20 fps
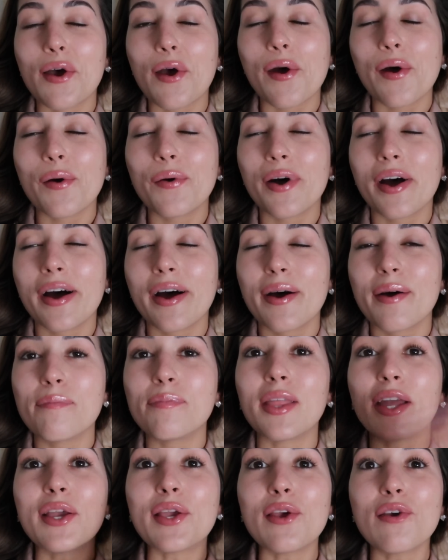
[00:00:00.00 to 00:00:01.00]
so
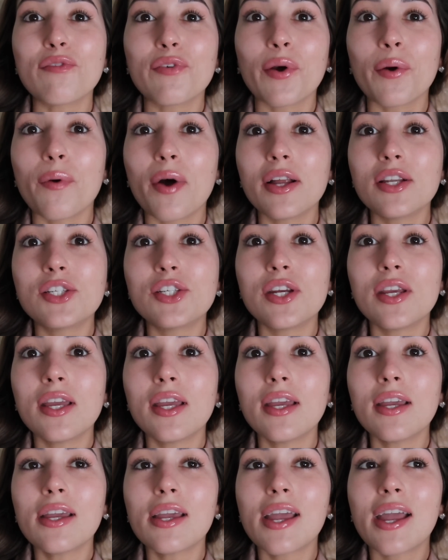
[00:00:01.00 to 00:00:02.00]
um, thank you for
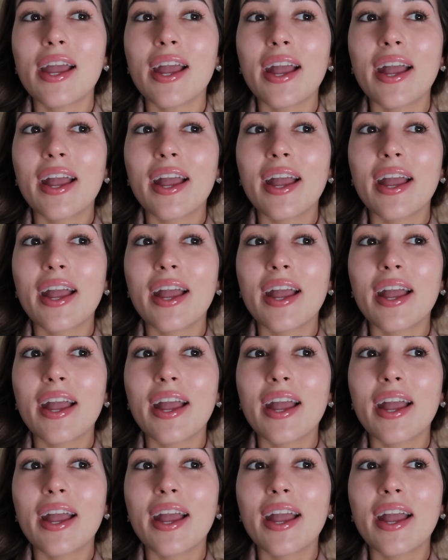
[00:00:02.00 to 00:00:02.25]
watching